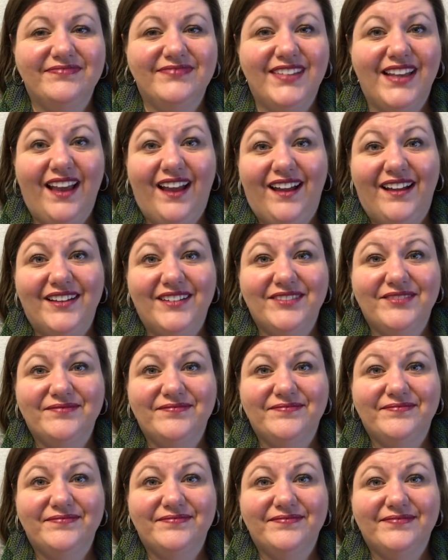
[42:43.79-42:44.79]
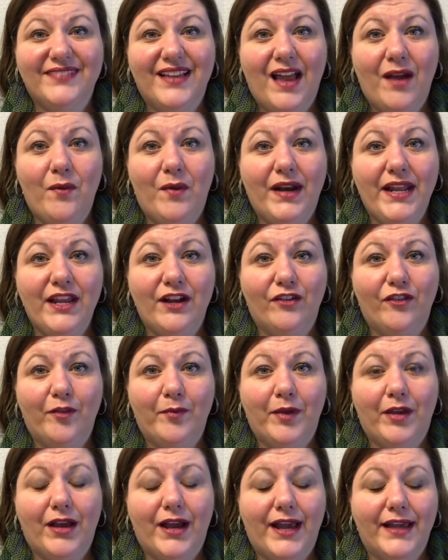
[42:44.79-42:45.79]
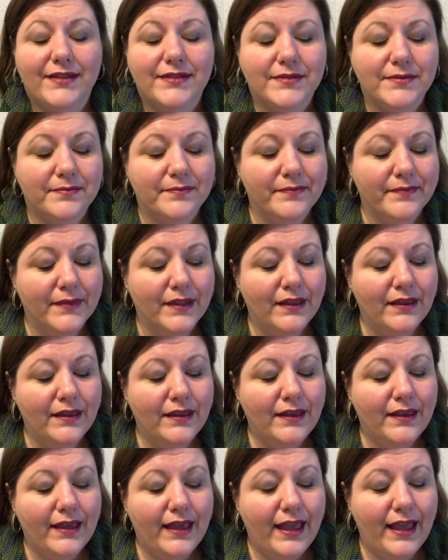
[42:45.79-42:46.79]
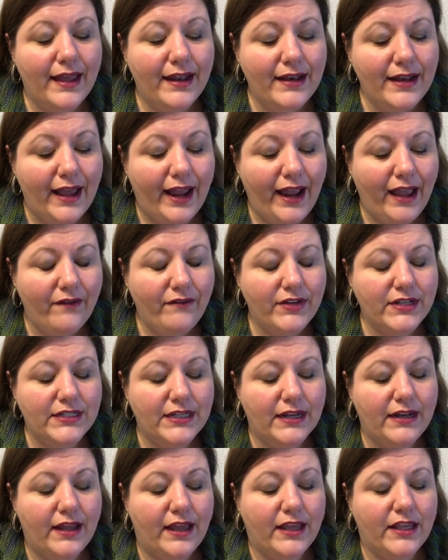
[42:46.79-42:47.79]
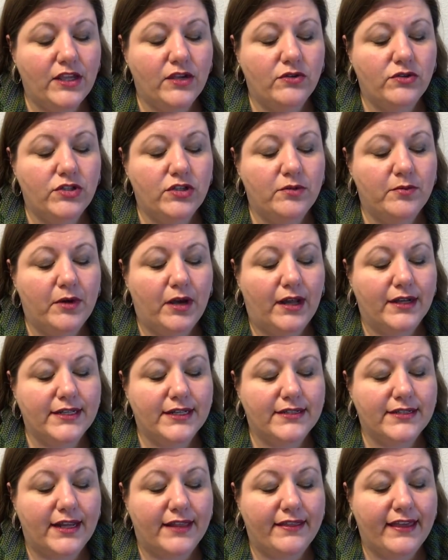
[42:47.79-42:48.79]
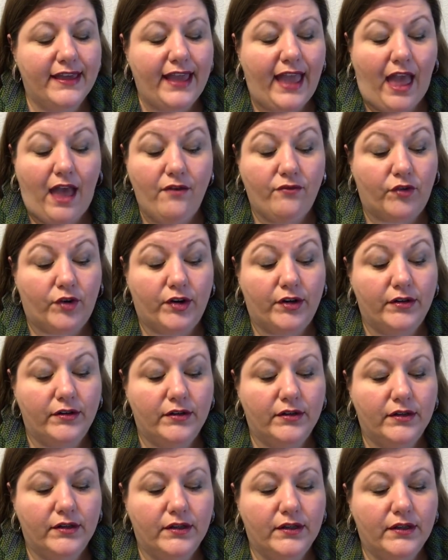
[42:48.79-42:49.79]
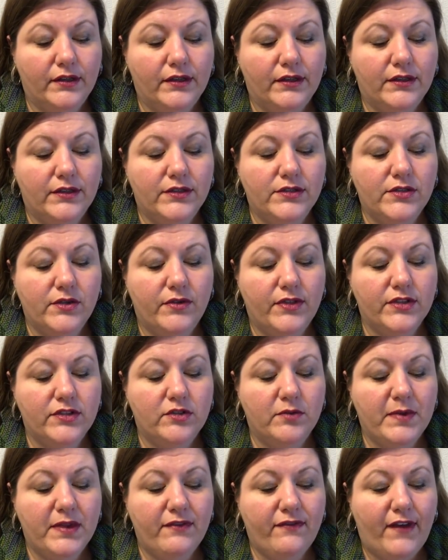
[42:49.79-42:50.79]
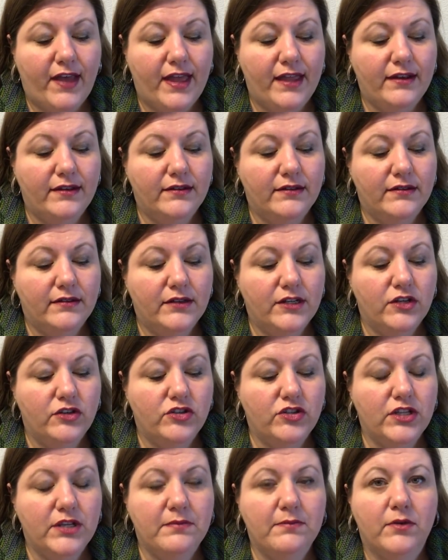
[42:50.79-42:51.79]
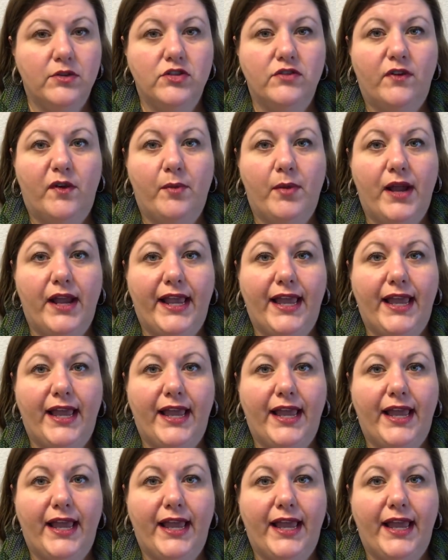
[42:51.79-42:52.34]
yeah, I want to hear from you guys. And I haven't done a YouTube contest, I think, ever. So this will be fun. Usually most of our